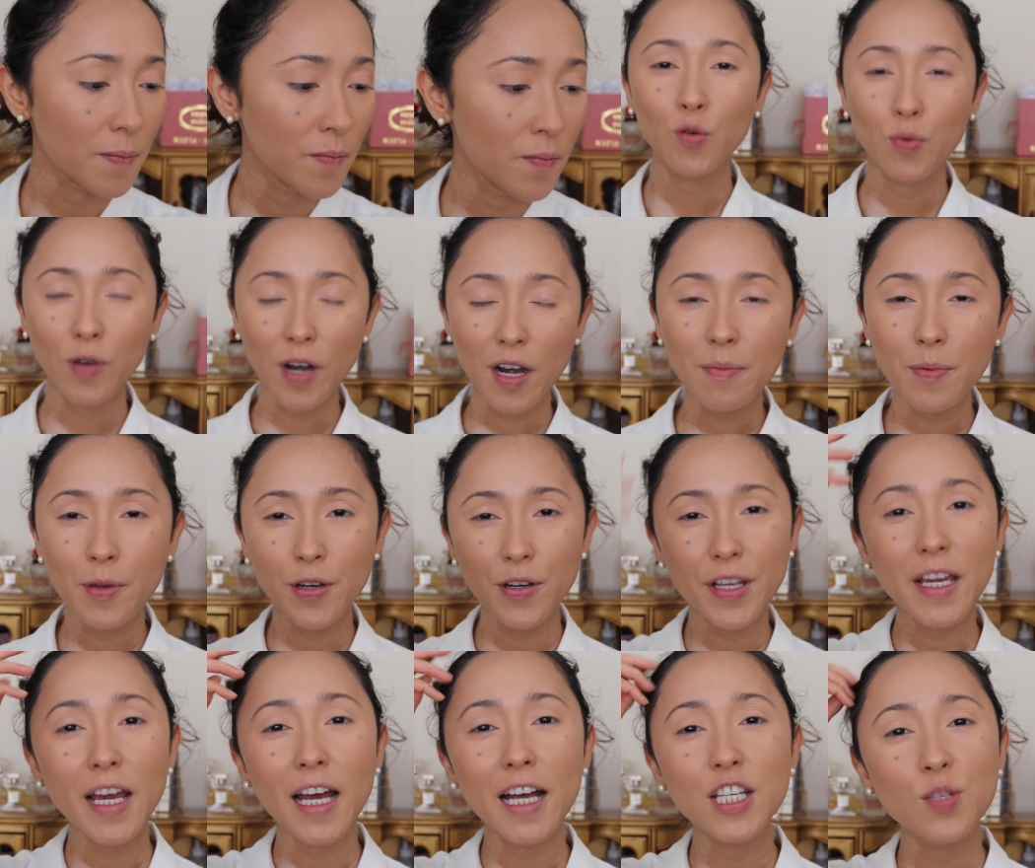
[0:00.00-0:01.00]
Rare
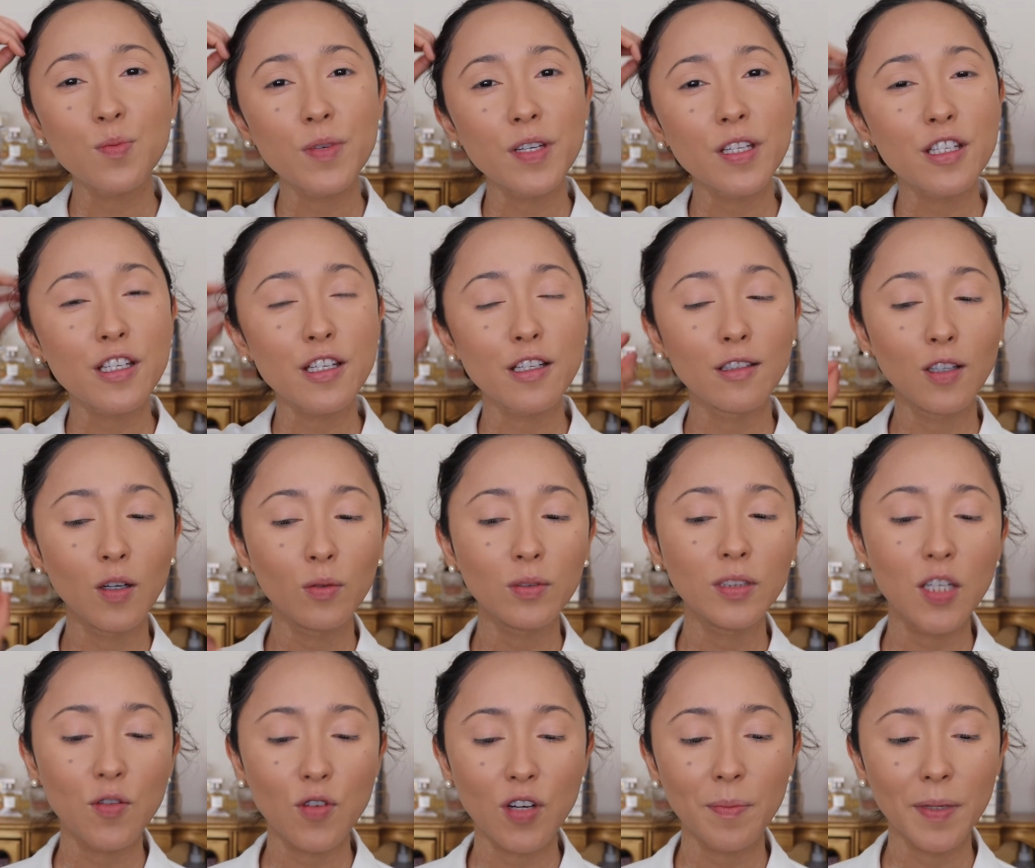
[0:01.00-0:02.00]
Beauty has been
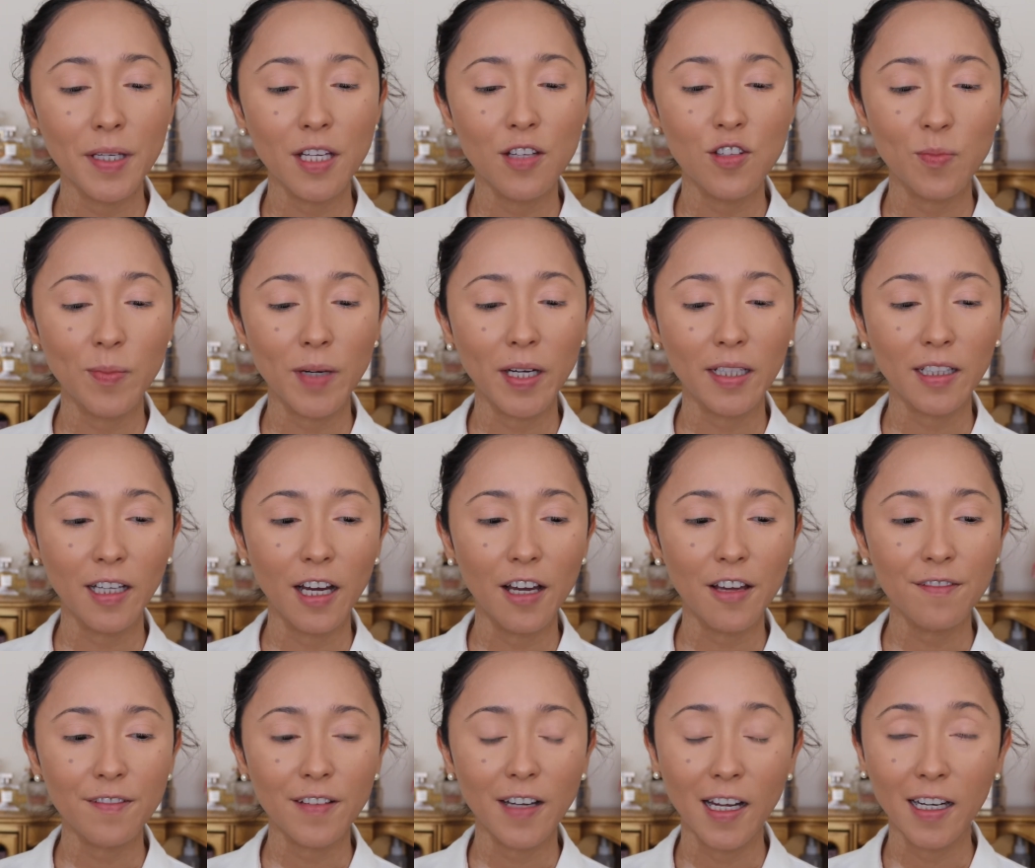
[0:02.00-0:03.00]
slowly creeping into my
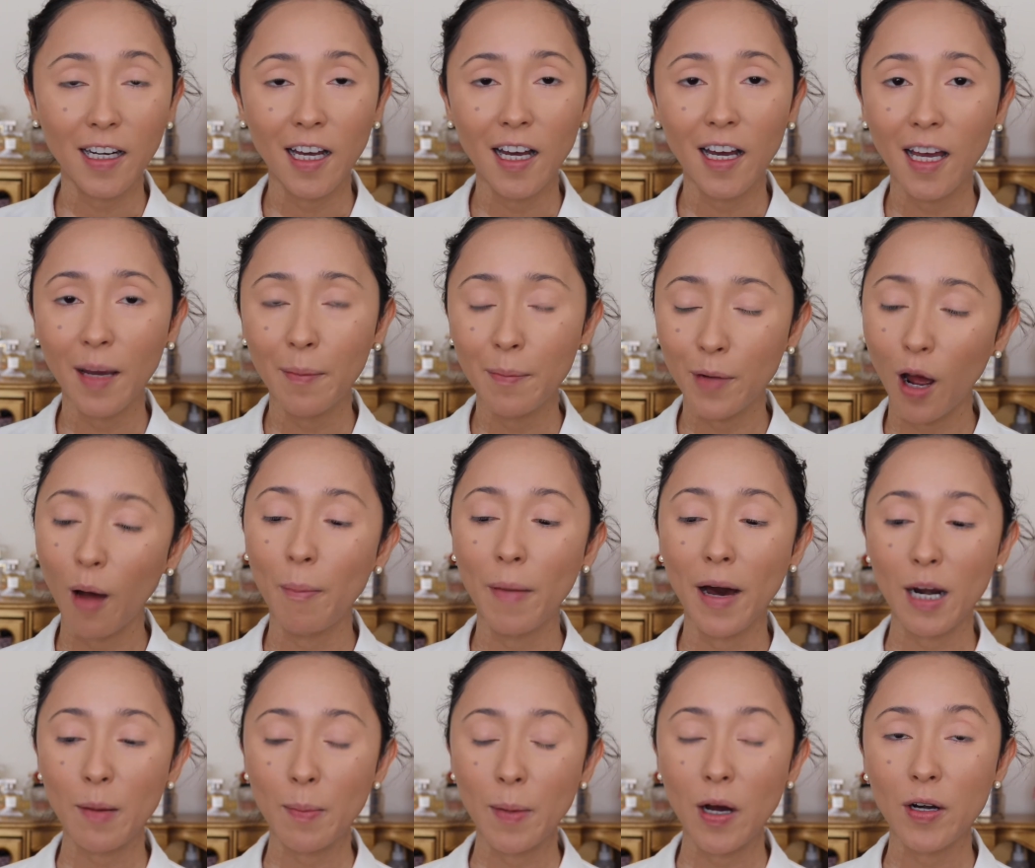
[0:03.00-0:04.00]
life, and I am not
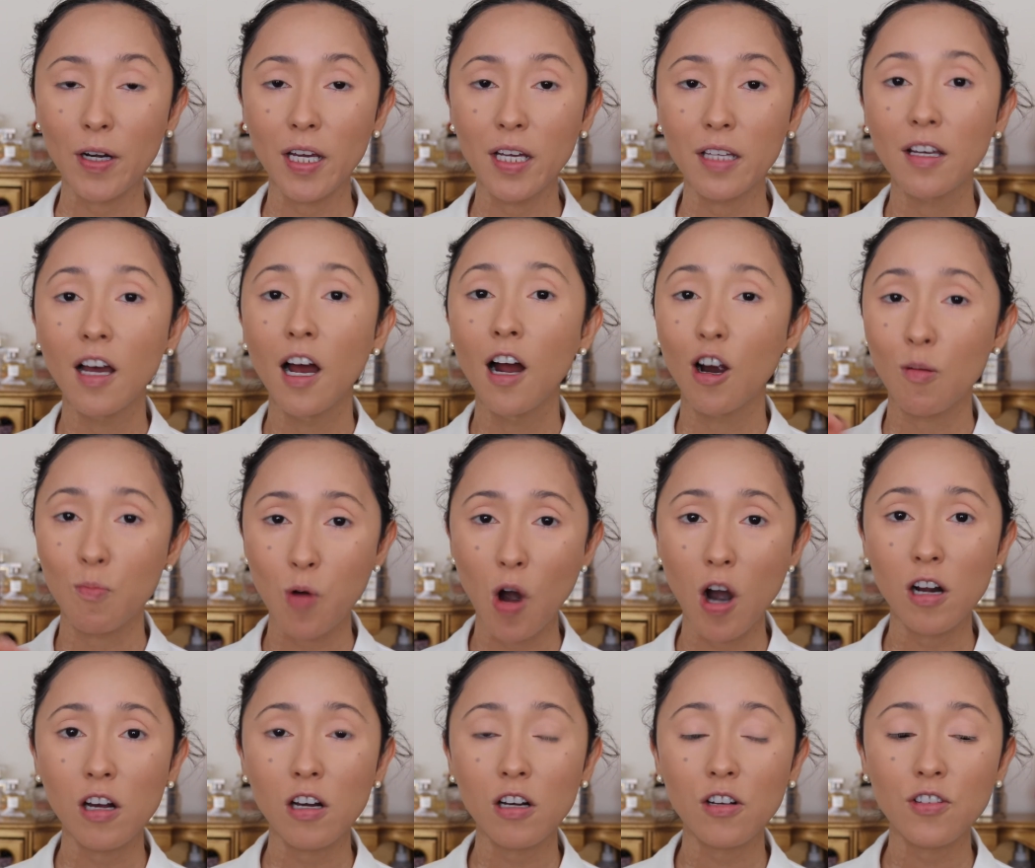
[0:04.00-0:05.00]
mad about it. Her
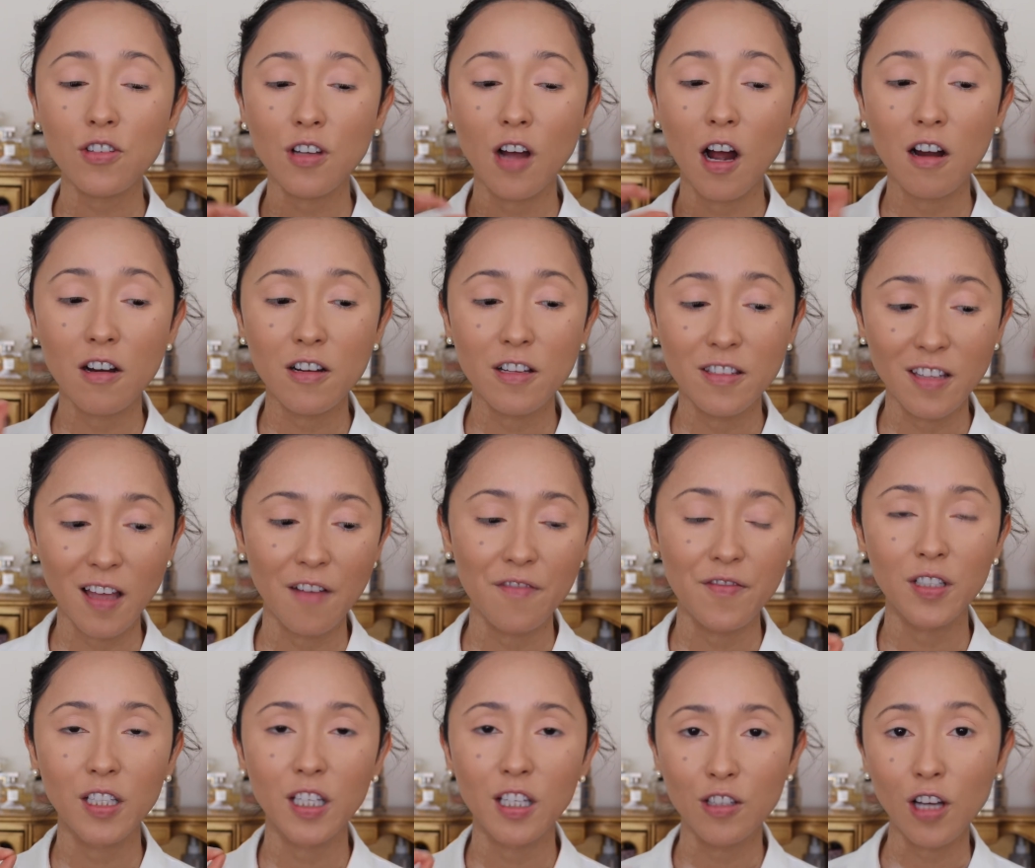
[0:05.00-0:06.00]
products are
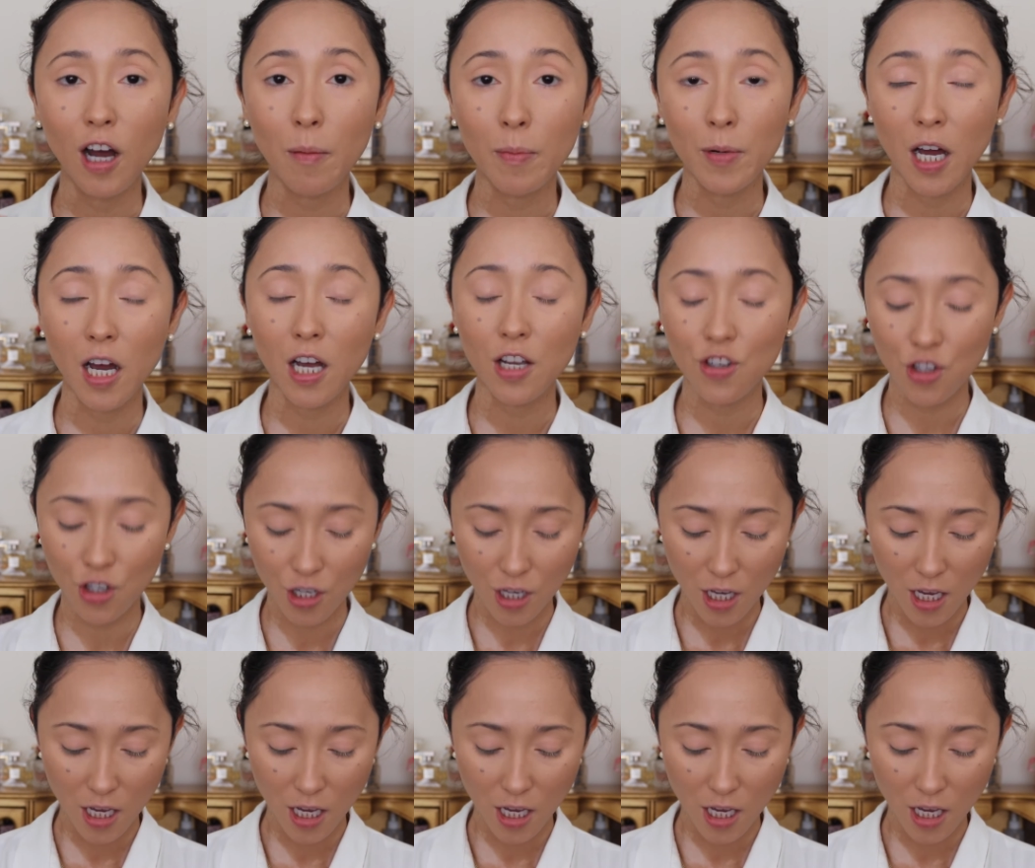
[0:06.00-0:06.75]
definitely top notch.